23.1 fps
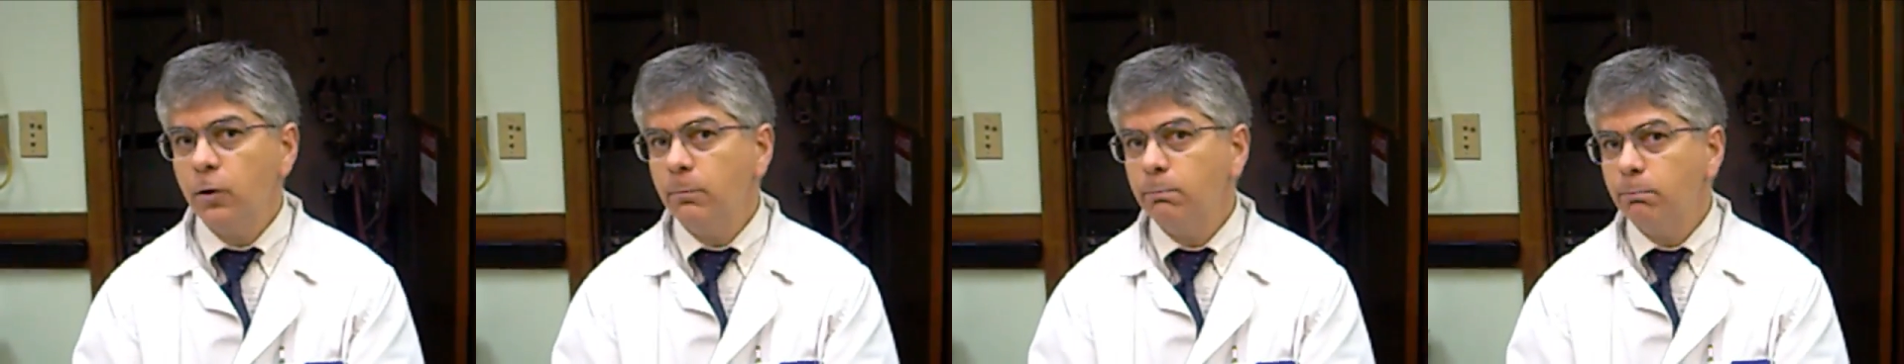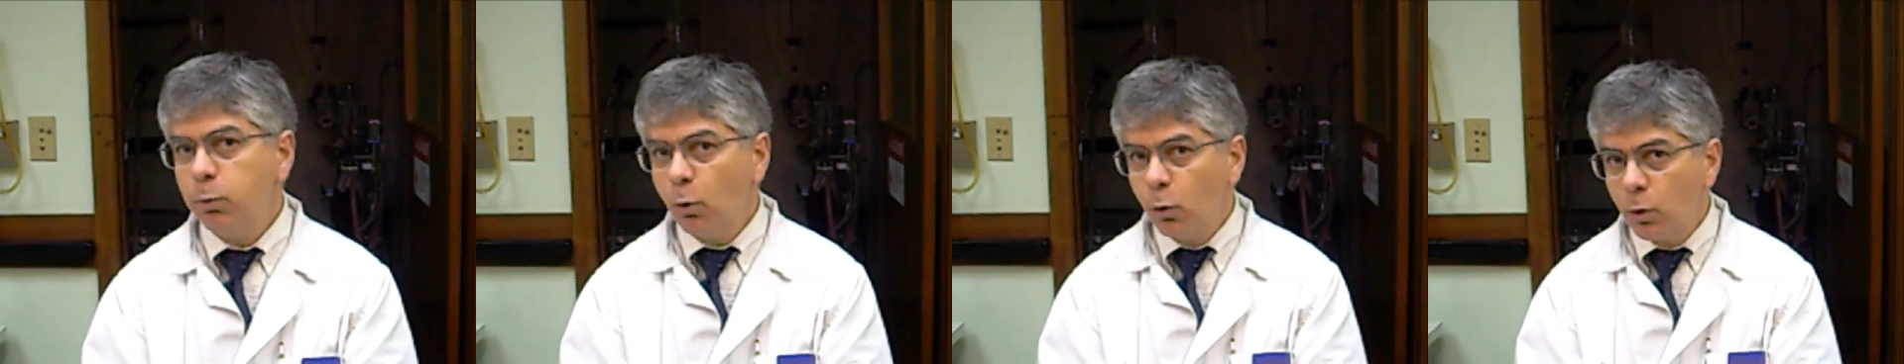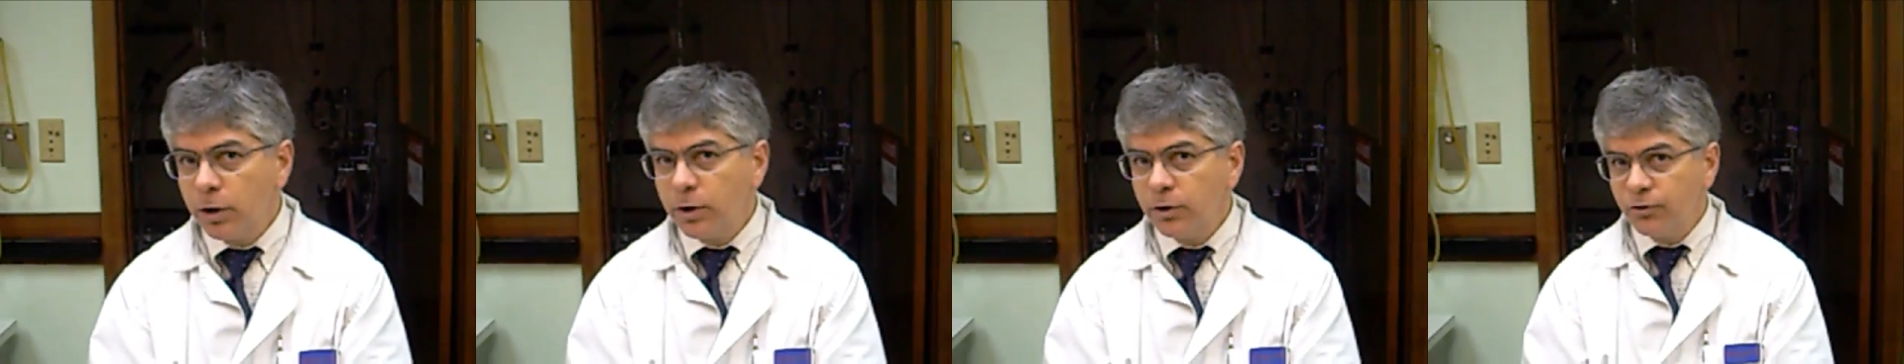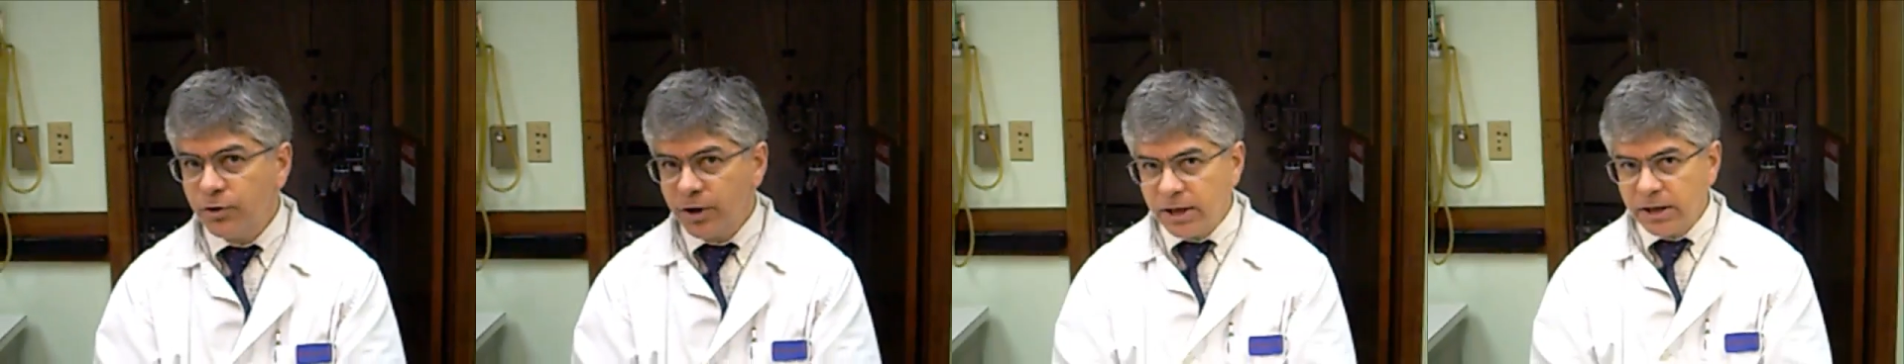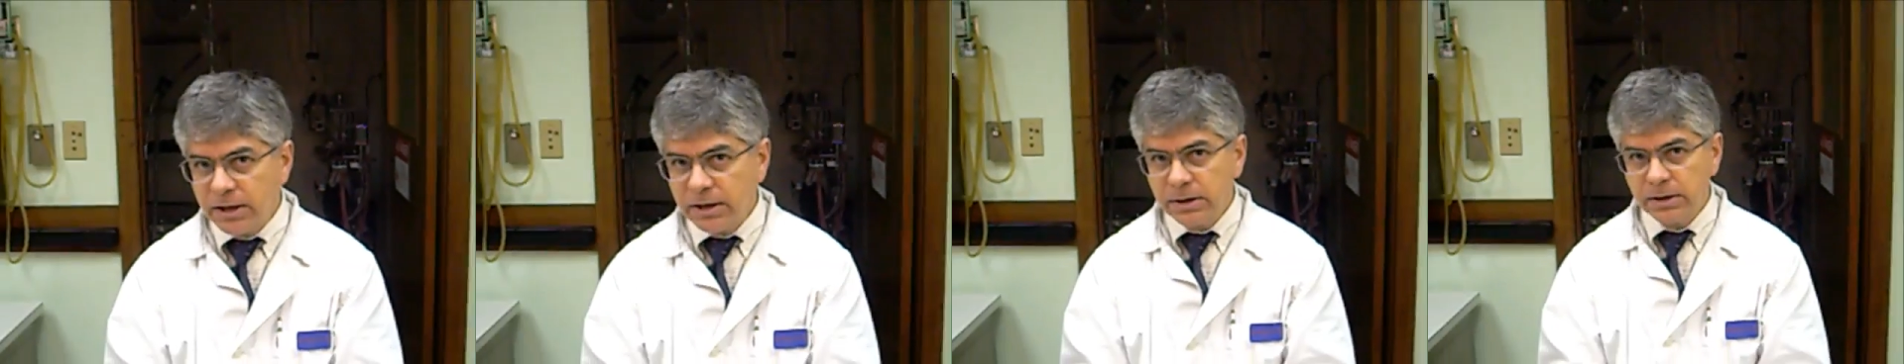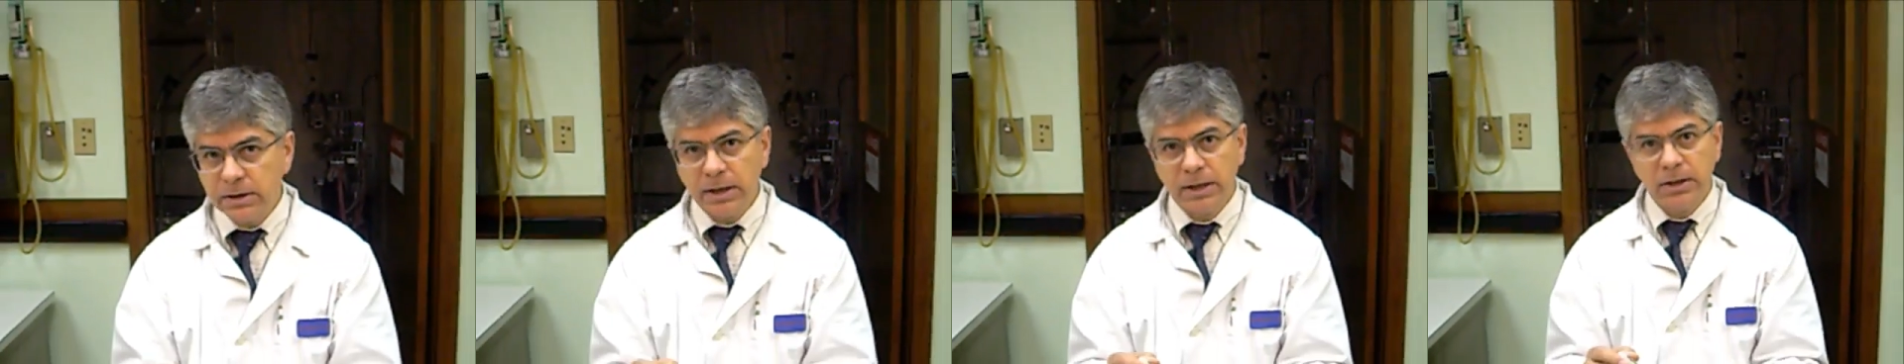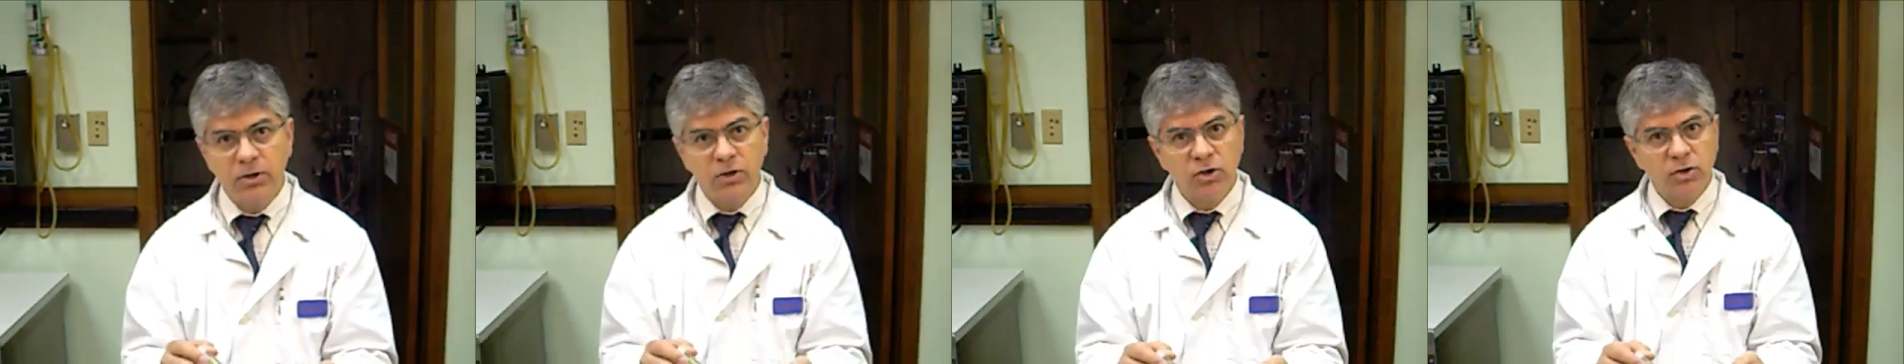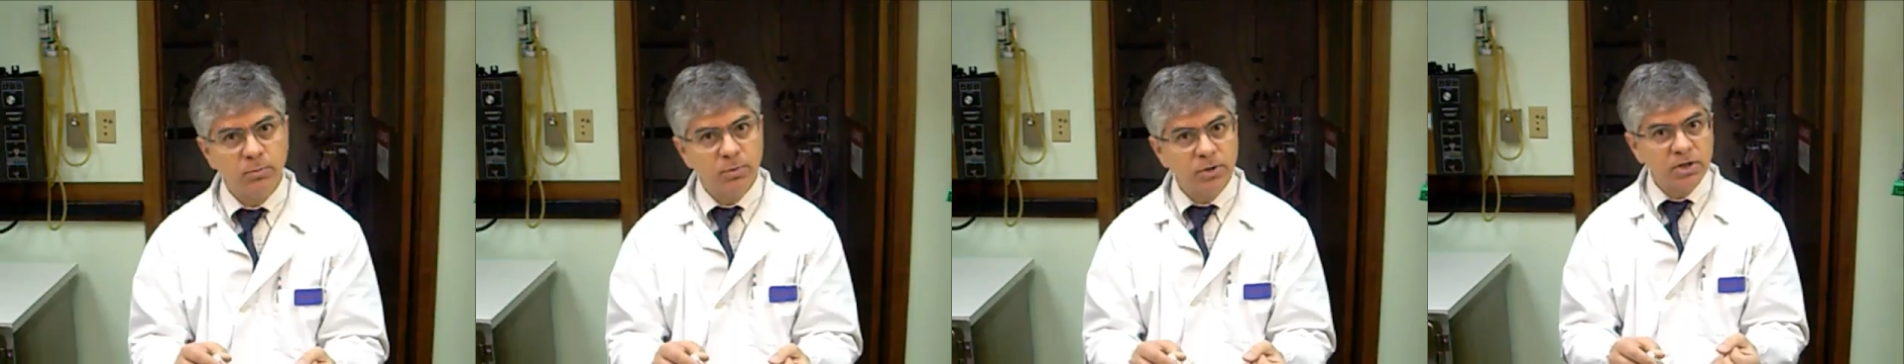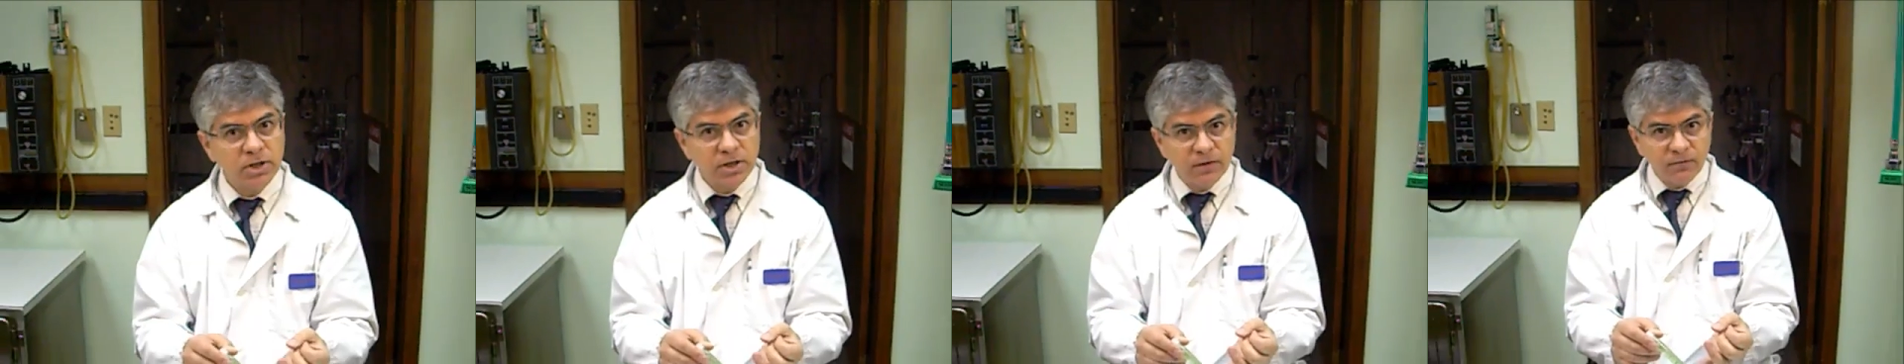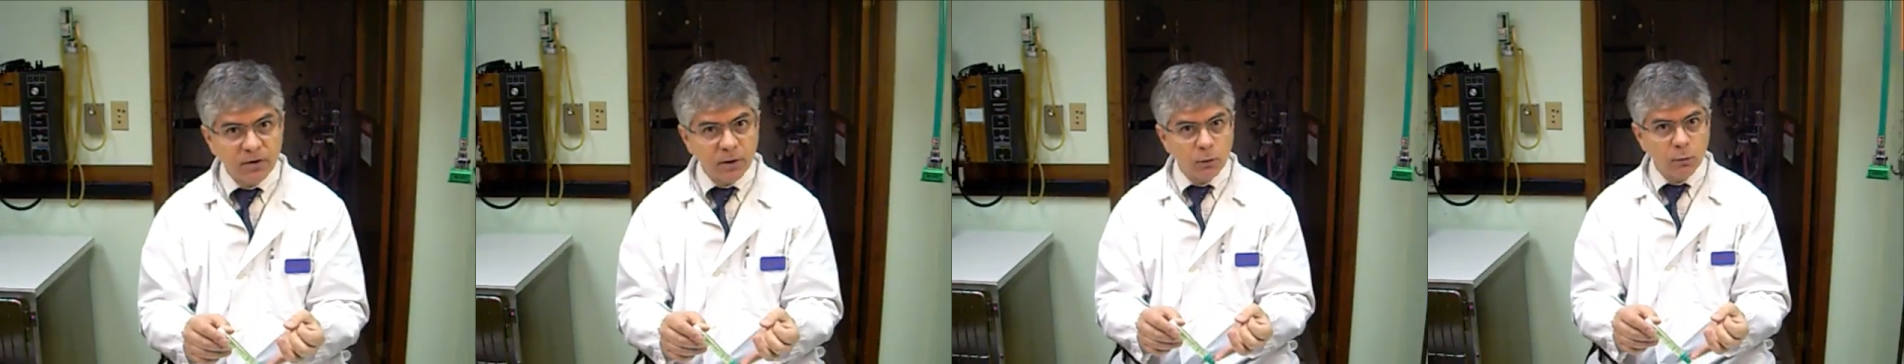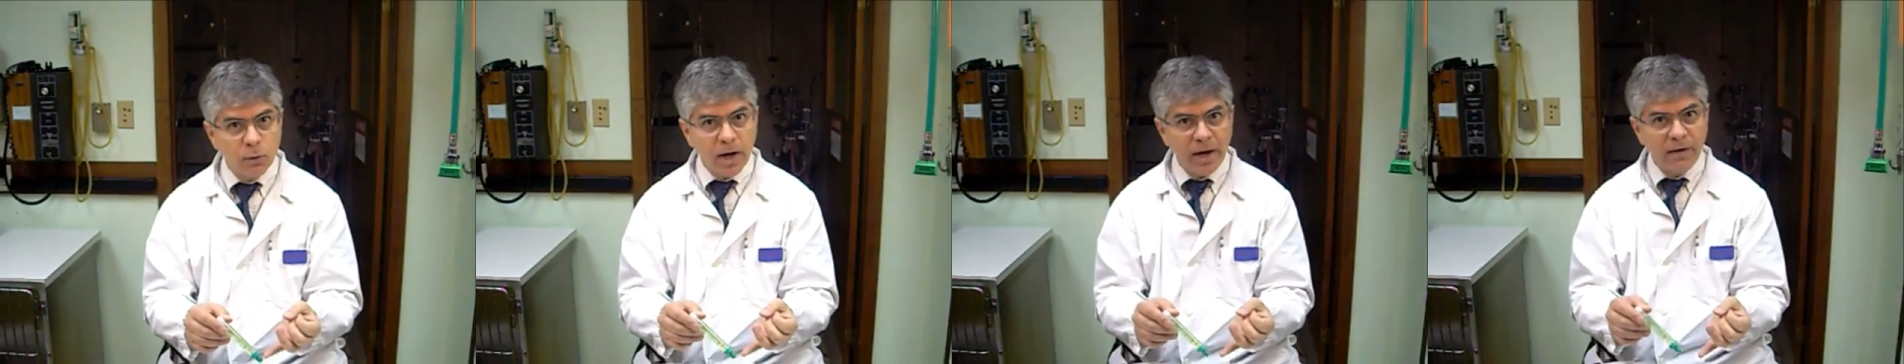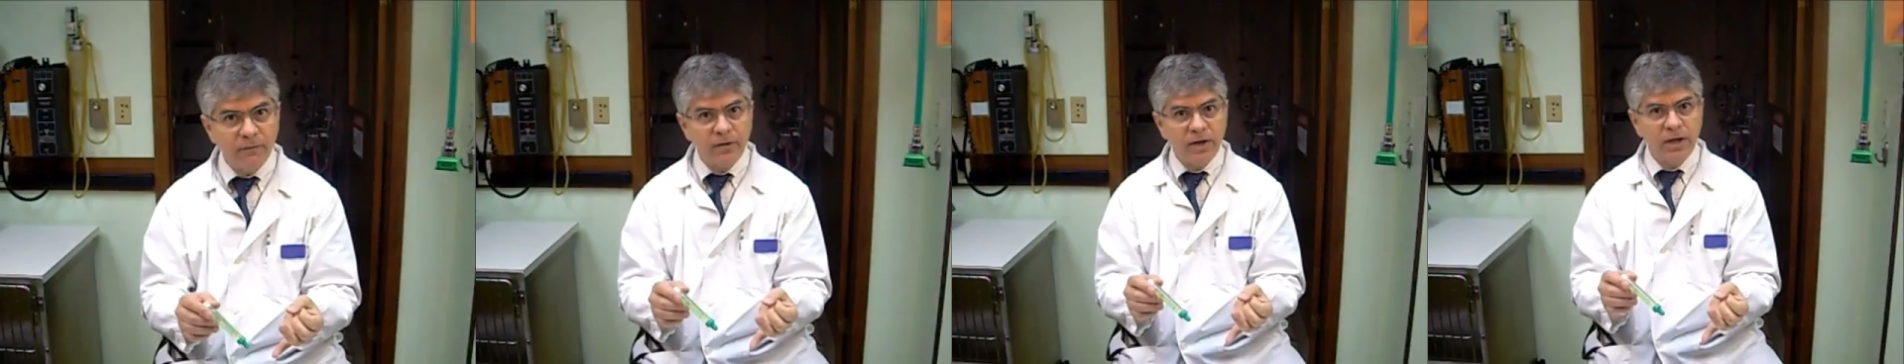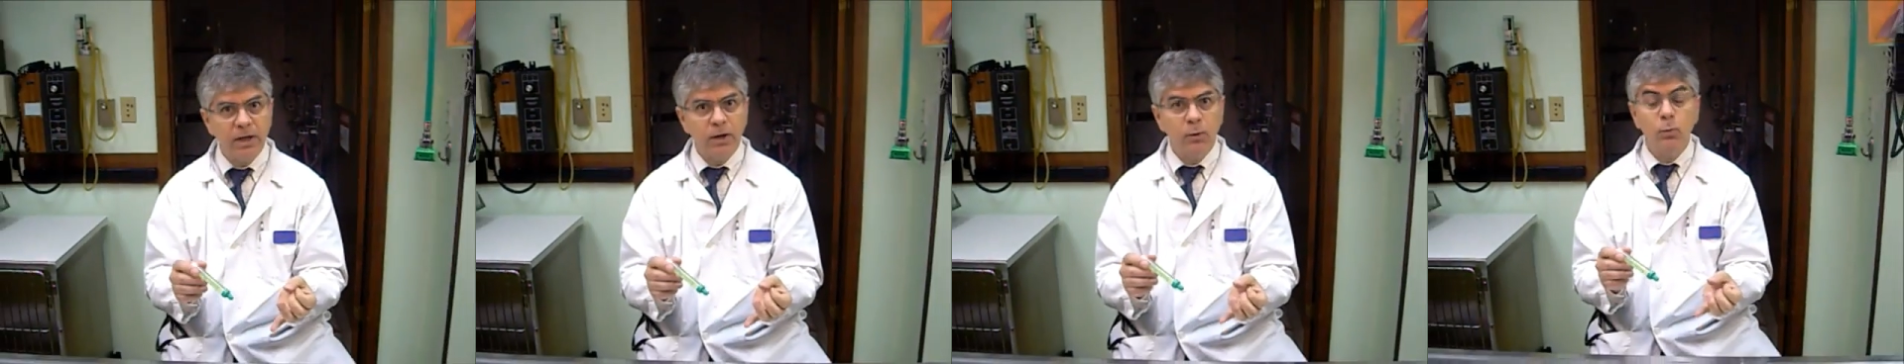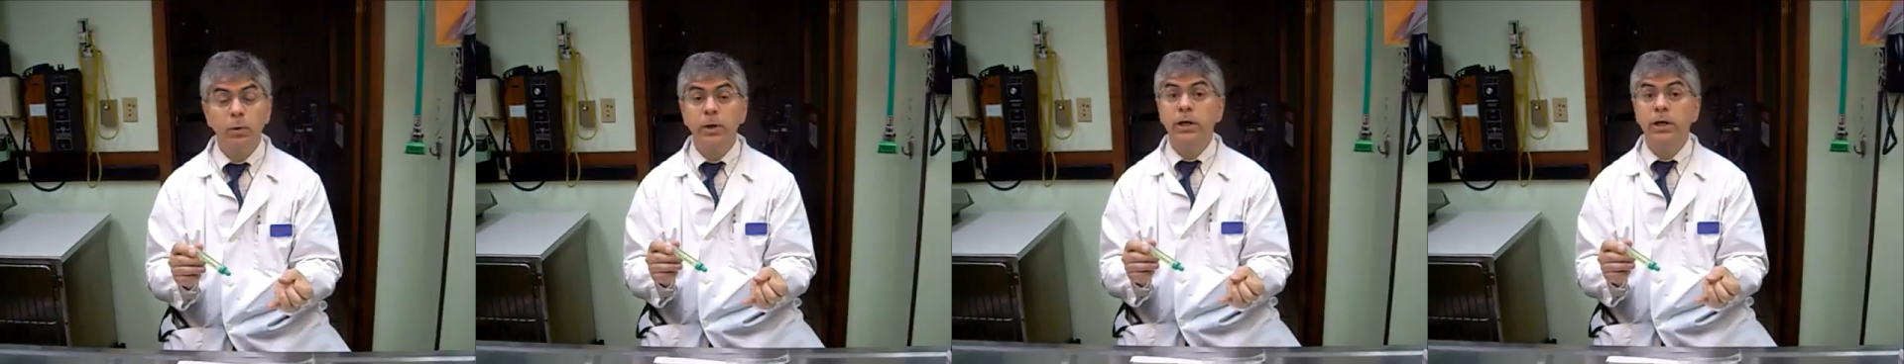important things like the specific gravity.